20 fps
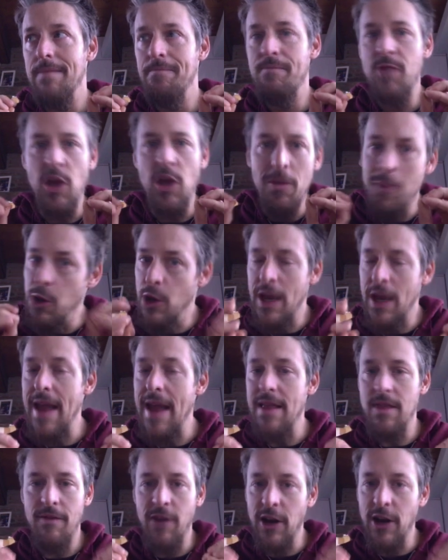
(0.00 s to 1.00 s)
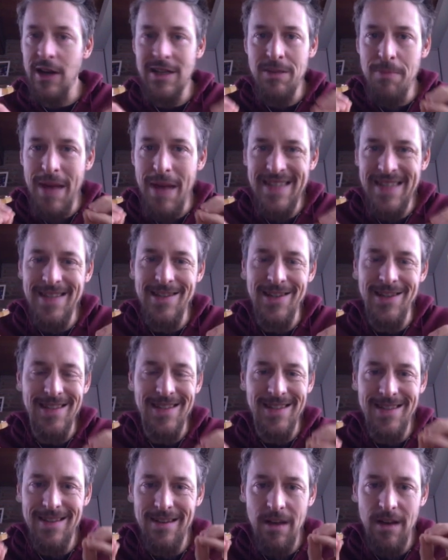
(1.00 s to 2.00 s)
communicate the various
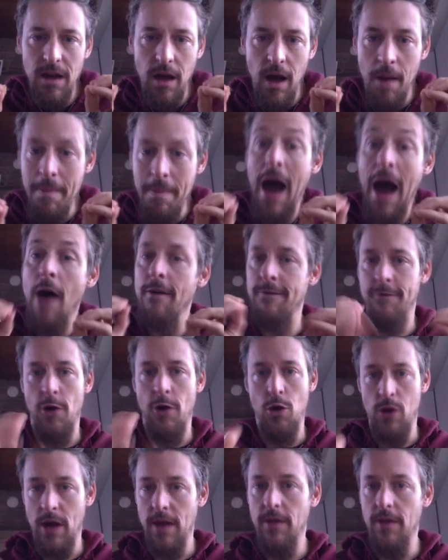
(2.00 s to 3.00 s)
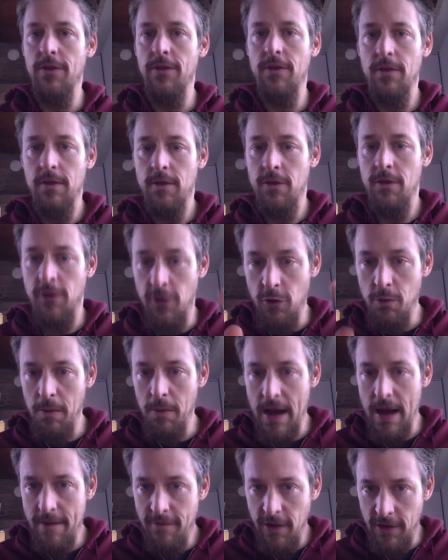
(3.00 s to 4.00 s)
messages about Focus to
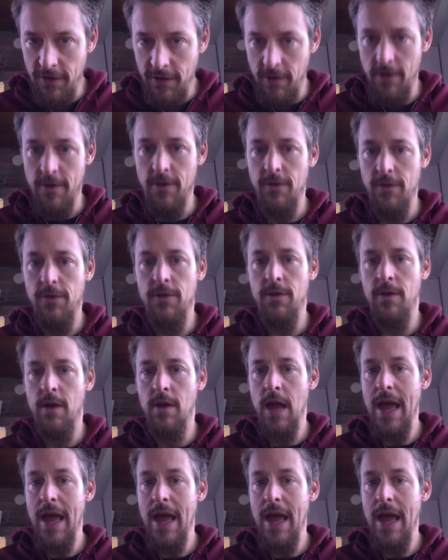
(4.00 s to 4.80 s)
my visitors